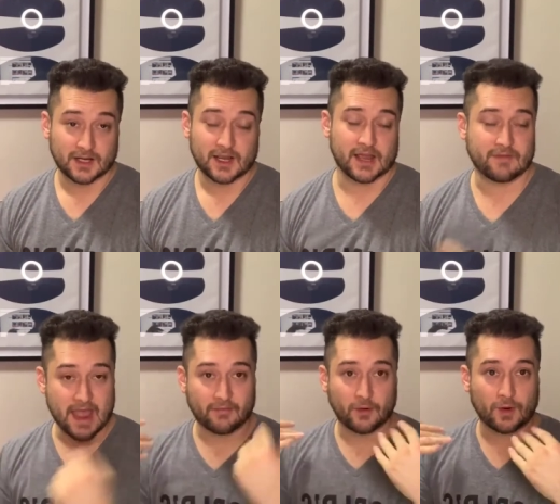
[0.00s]
If
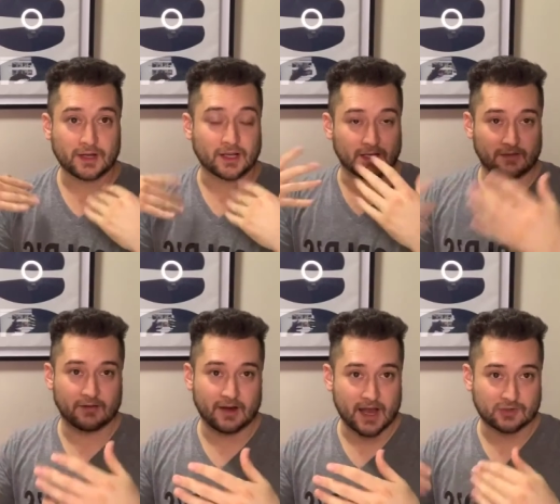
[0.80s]
everyone can leave
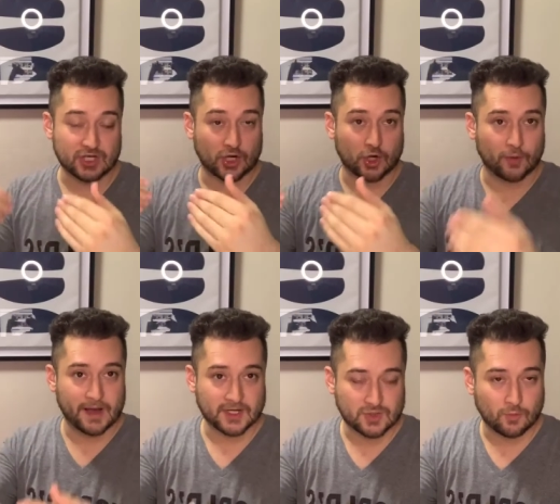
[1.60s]
their house and go
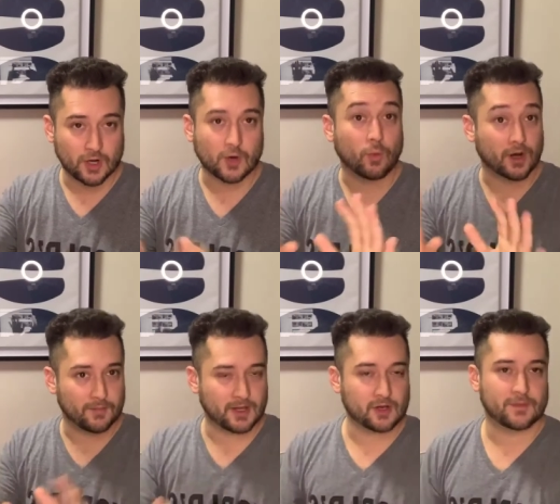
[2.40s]
back to work, we're going to
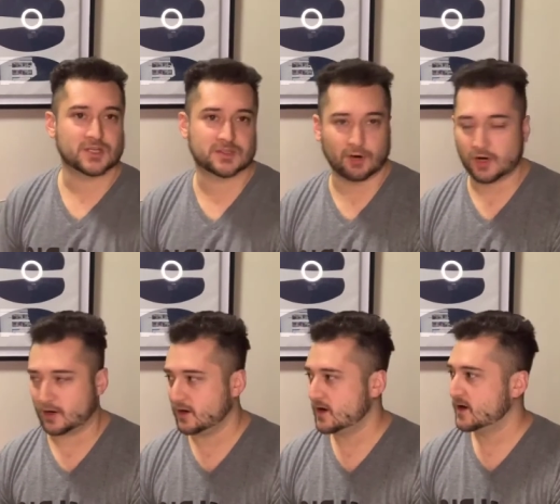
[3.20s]
be a little bit
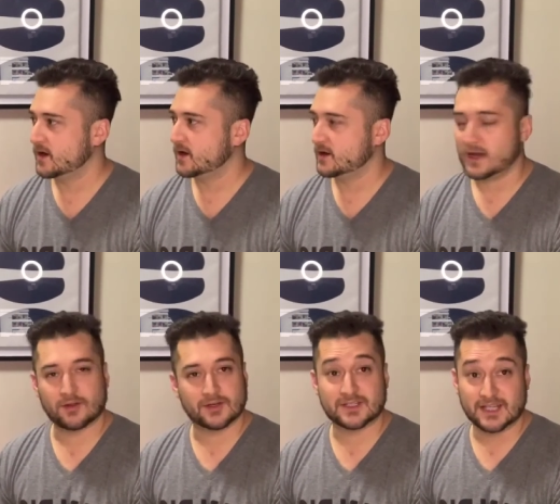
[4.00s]
smarter. Now,
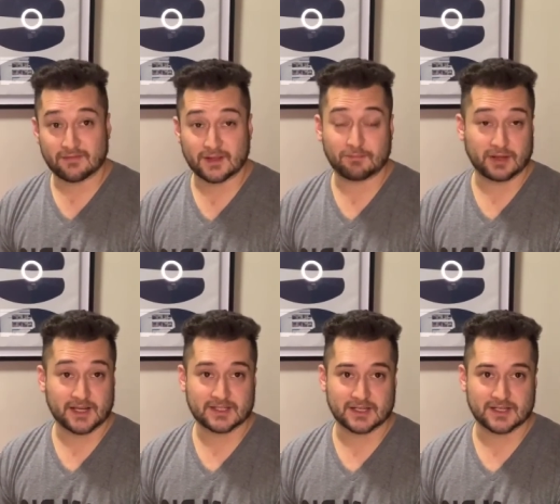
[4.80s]
there's definitely
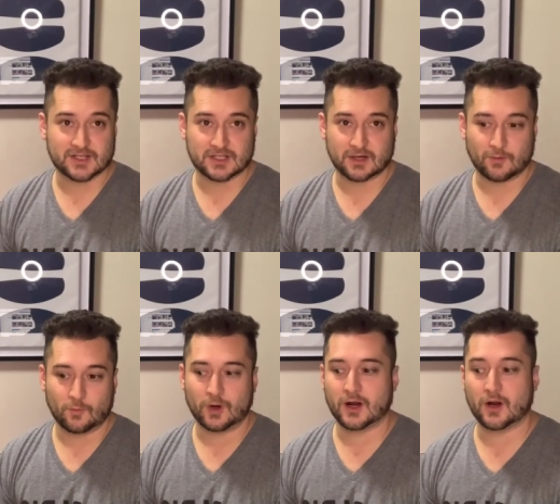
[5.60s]
places
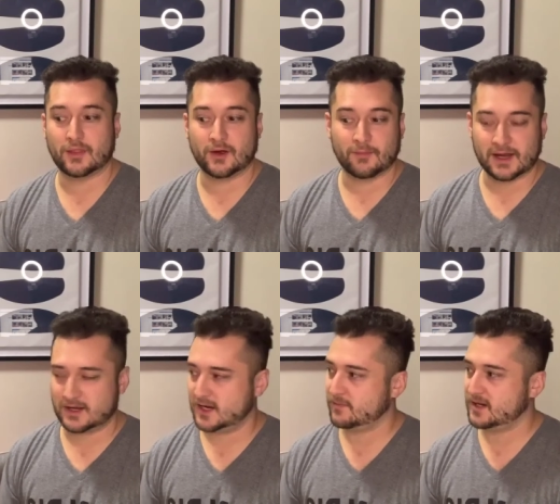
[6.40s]
where there might
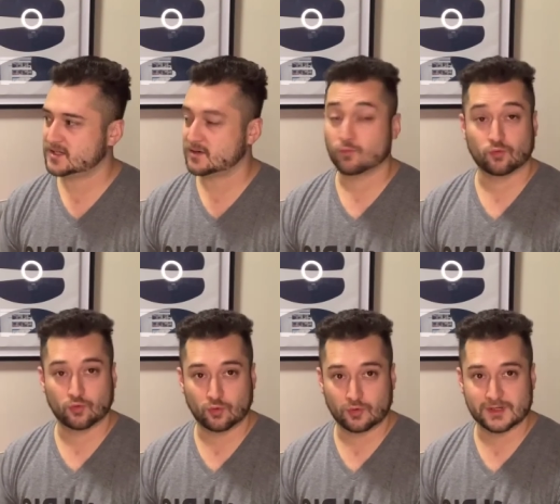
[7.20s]
need to be some
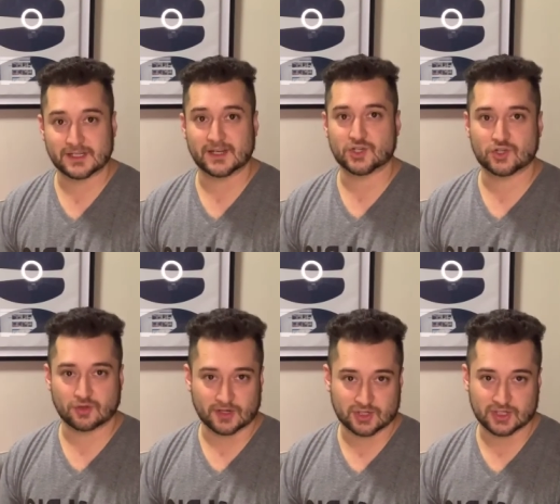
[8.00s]
rules and
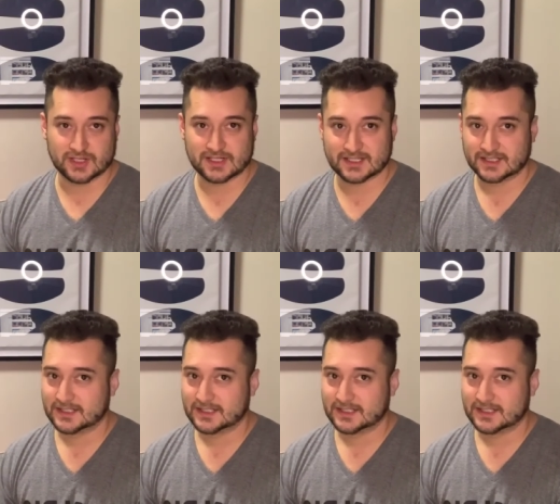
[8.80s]
instructions,